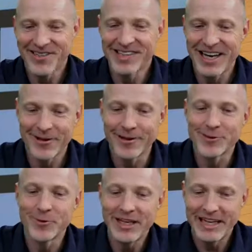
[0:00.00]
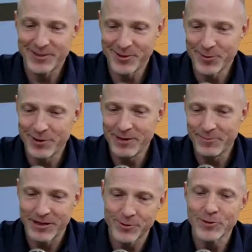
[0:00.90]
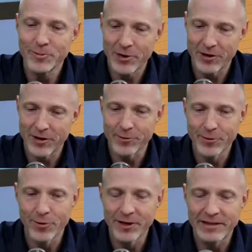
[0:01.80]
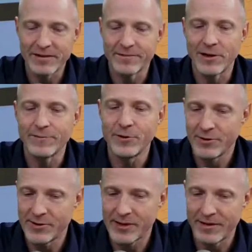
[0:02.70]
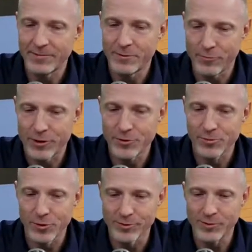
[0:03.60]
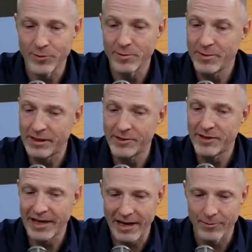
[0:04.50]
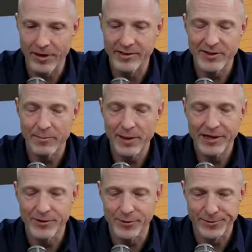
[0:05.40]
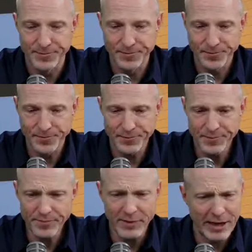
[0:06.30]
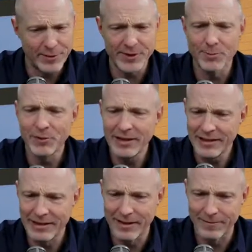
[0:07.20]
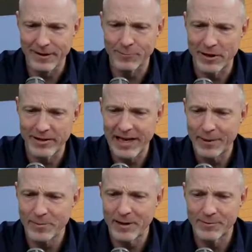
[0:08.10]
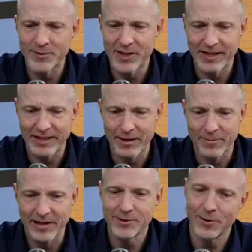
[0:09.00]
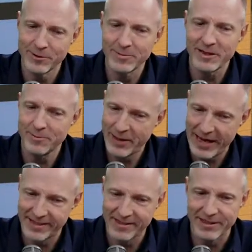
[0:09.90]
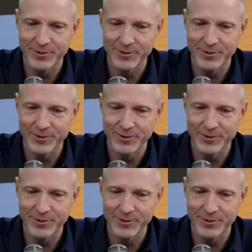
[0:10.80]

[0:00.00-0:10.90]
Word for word: later, I was working as a, screen, a scriptwriter on a recording that involved UNICEF, and Roger Moore was doing a piece to camera as an ambassador. He was completely lovely, and while the cameraman was setting up, I told him in passing the